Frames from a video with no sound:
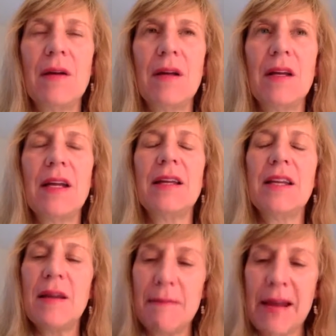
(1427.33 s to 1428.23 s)

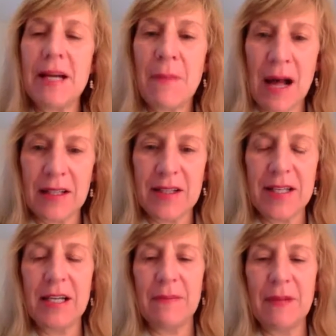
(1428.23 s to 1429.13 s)
it made a
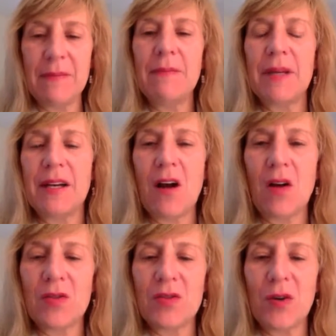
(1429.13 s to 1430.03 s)
policy commitment, but it
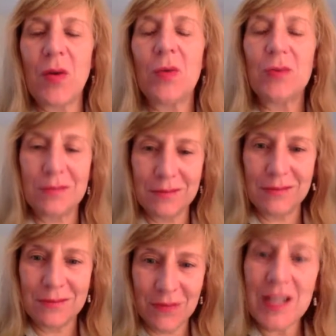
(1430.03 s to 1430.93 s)
also
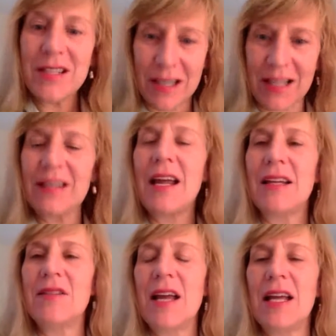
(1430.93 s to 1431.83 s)
funded it.
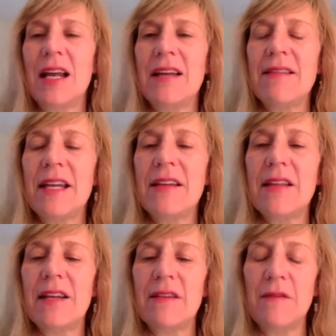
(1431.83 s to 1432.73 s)
And I think
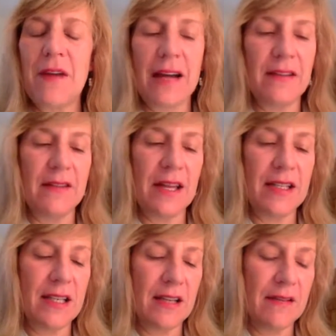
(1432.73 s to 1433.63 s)
that the fact that they
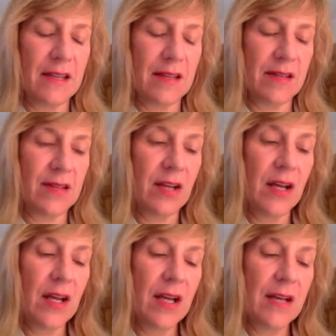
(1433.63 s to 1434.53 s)
did this,
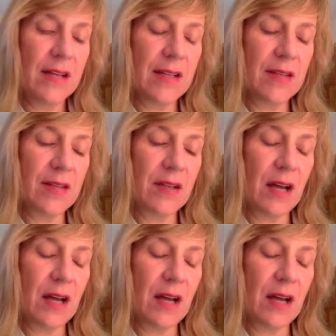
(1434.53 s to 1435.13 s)
it's